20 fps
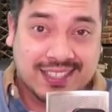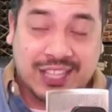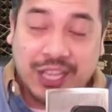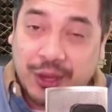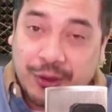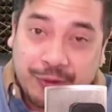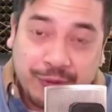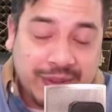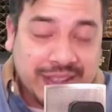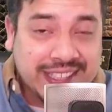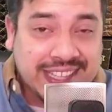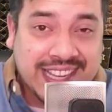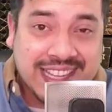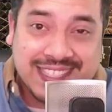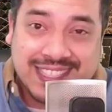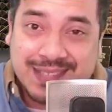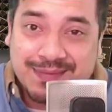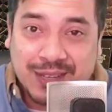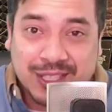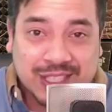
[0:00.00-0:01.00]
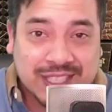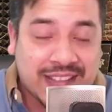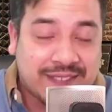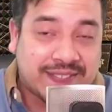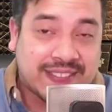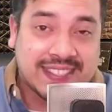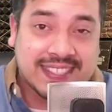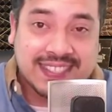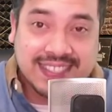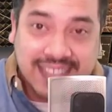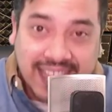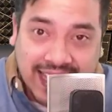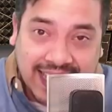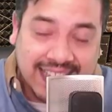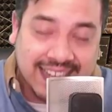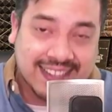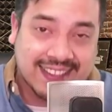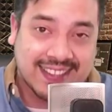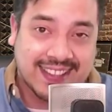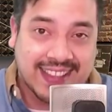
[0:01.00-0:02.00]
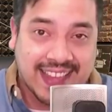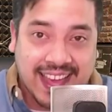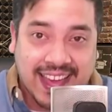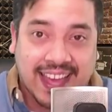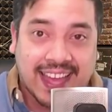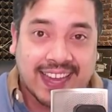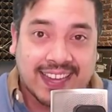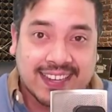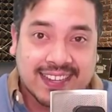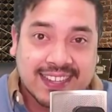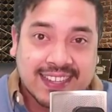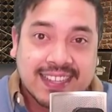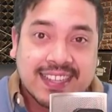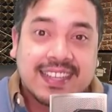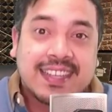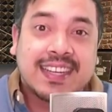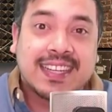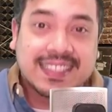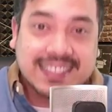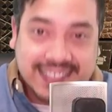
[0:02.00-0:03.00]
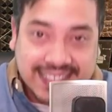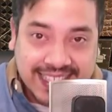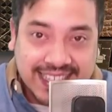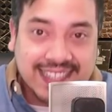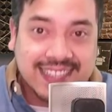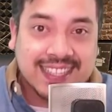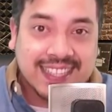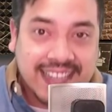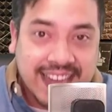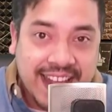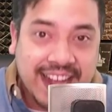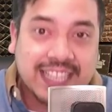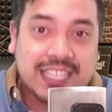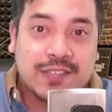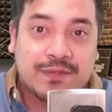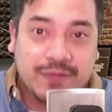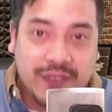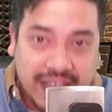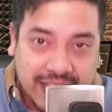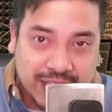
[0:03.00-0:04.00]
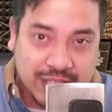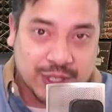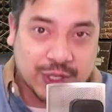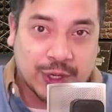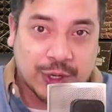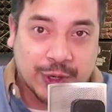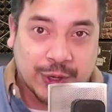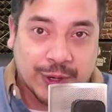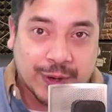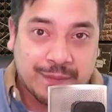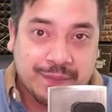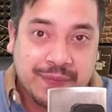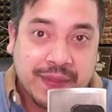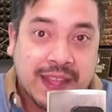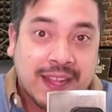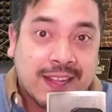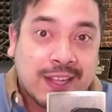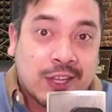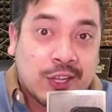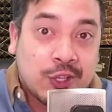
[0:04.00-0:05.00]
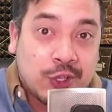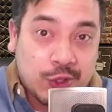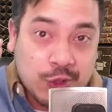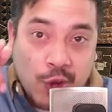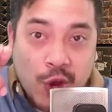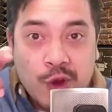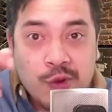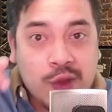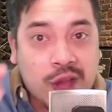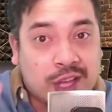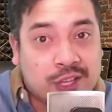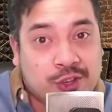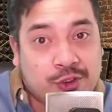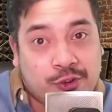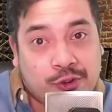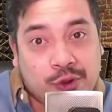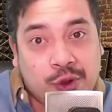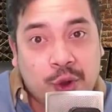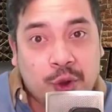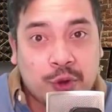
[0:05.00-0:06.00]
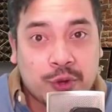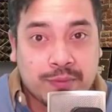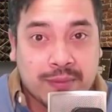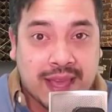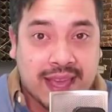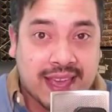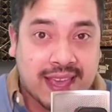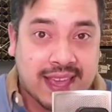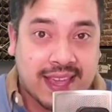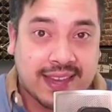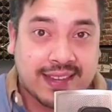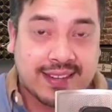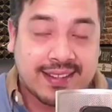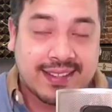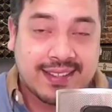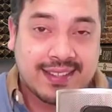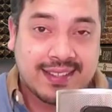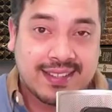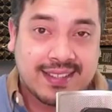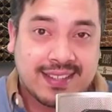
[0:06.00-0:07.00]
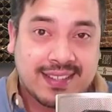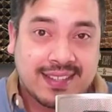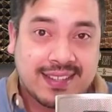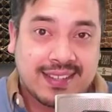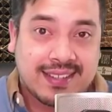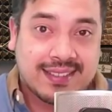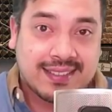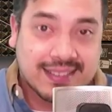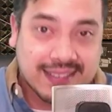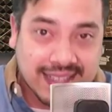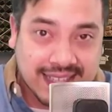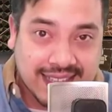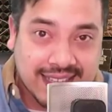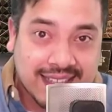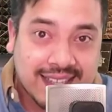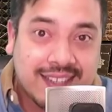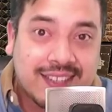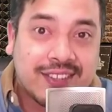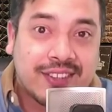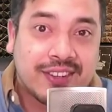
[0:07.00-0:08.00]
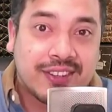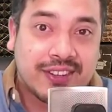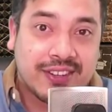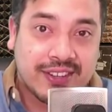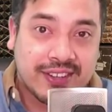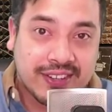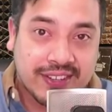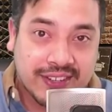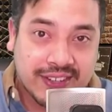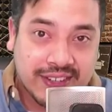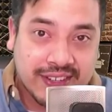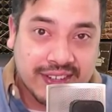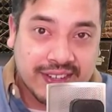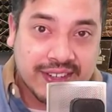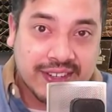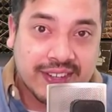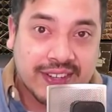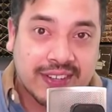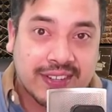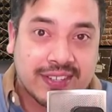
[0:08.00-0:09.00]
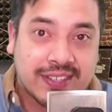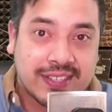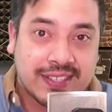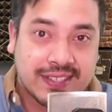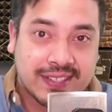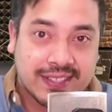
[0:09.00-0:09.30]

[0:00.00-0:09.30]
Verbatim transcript: There really isn't much left to say other than until the next video, you're on your own, man. Later.